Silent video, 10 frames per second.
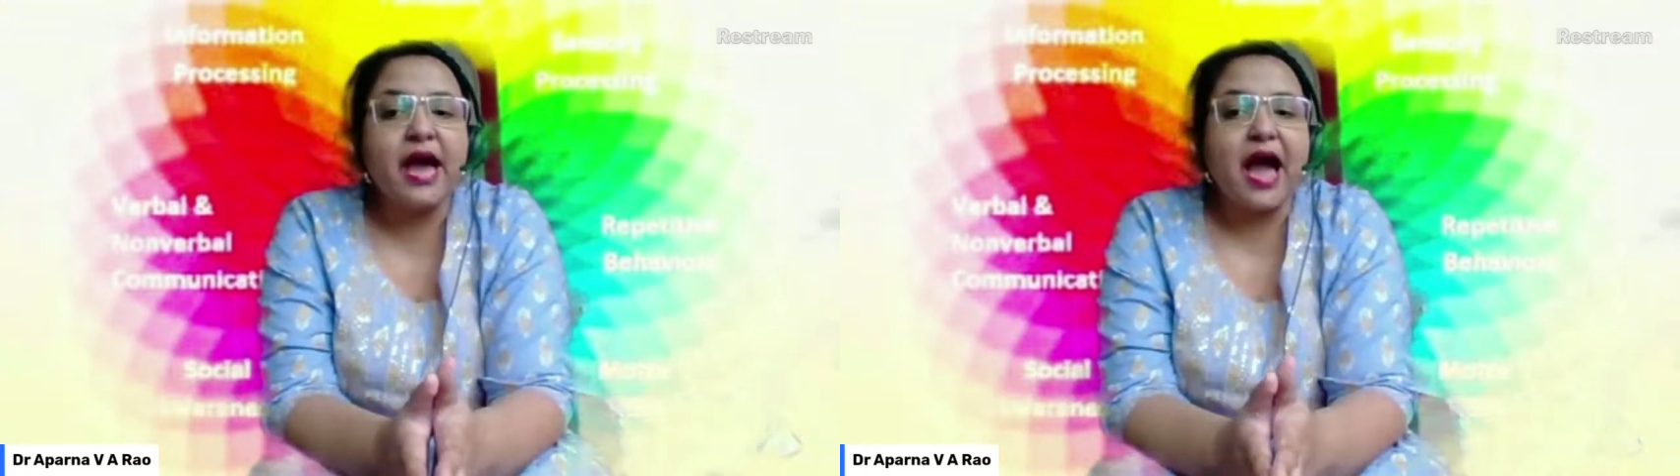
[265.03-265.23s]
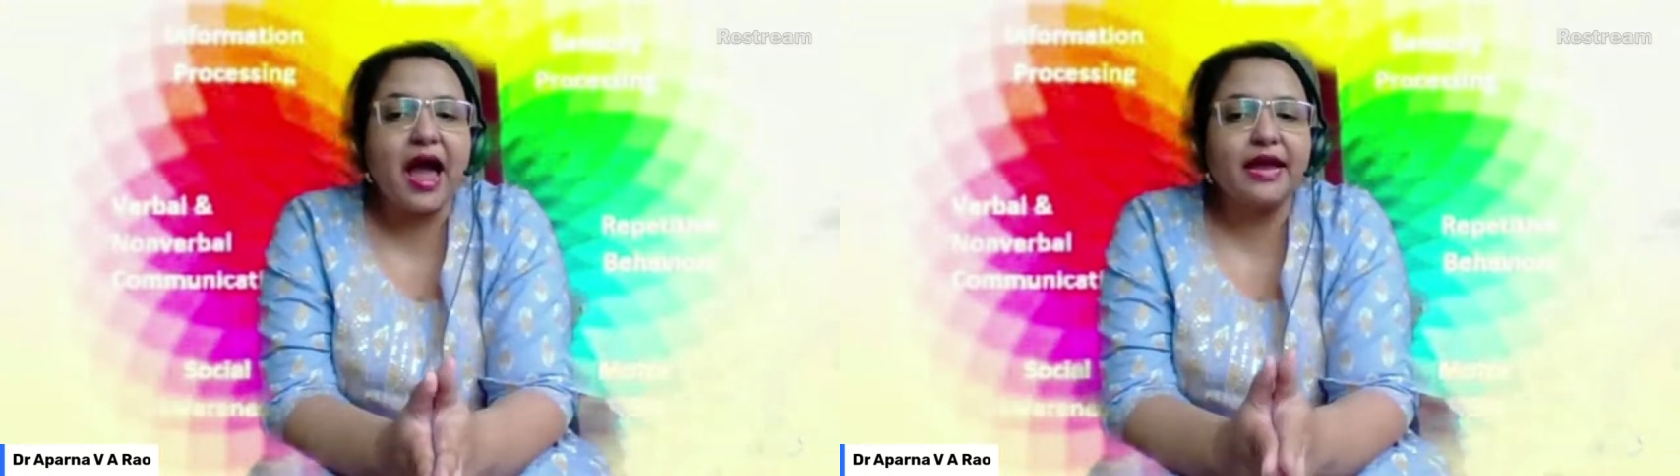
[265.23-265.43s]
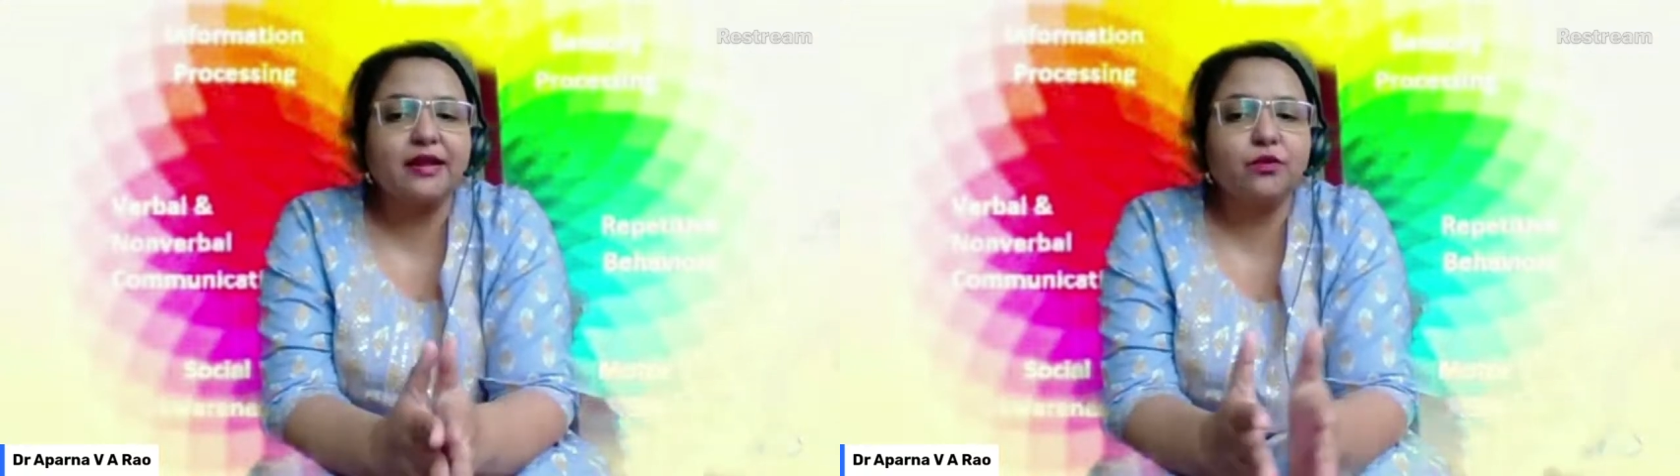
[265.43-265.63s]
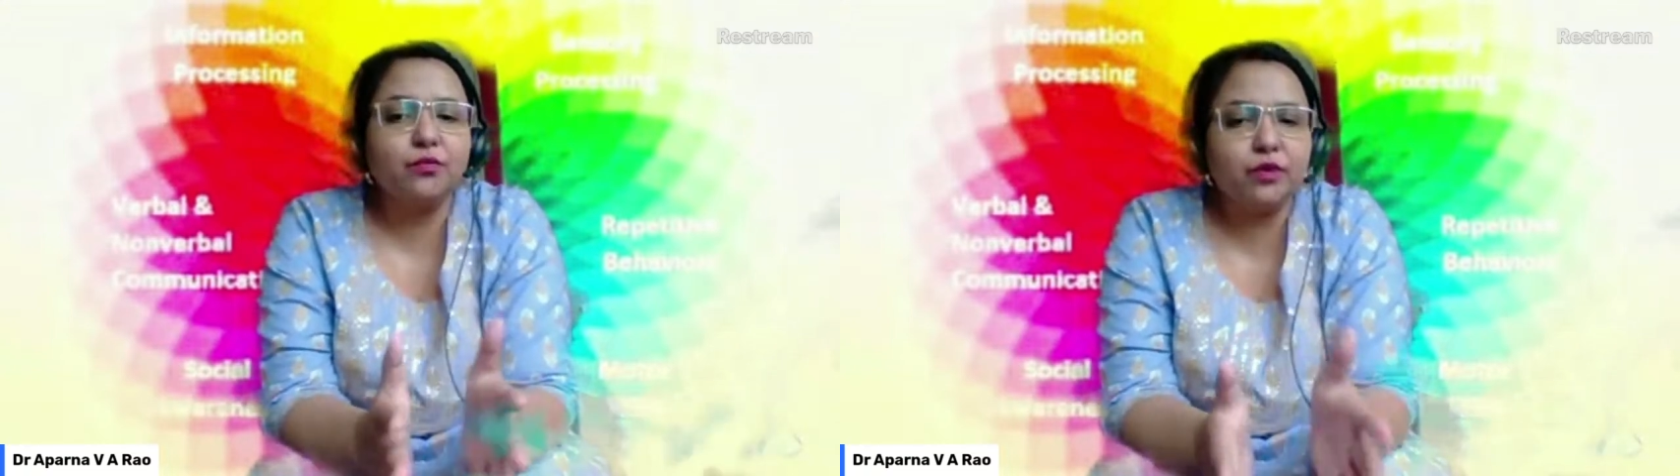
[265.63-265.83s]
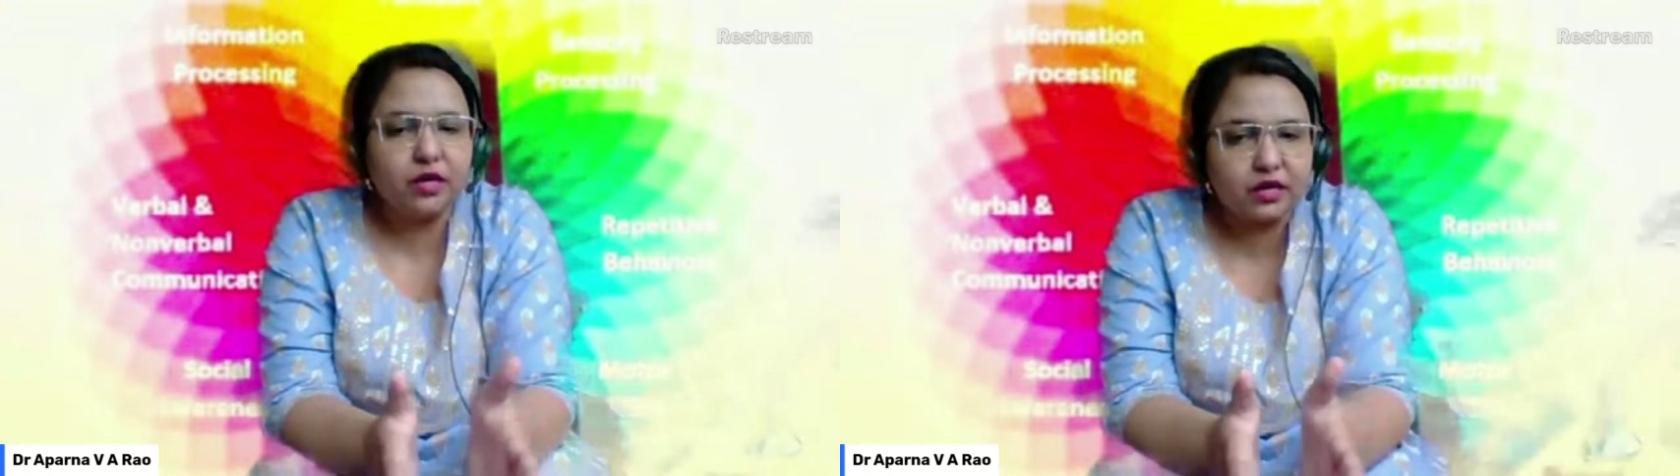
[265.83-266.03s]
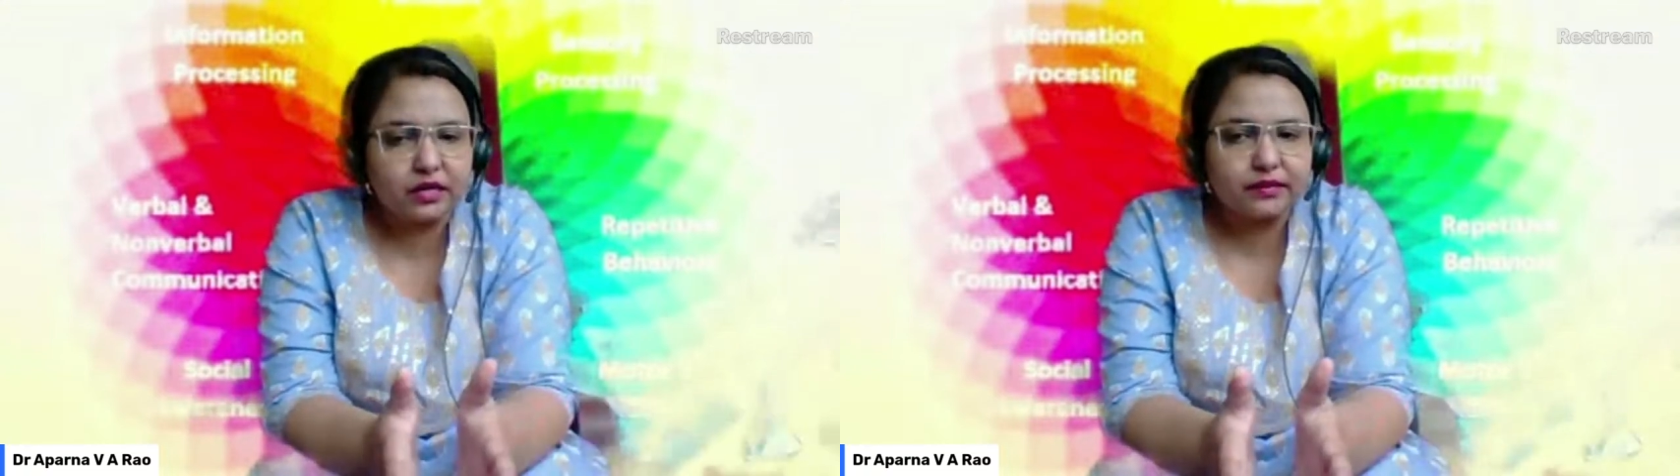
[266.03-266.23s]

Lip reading: and work,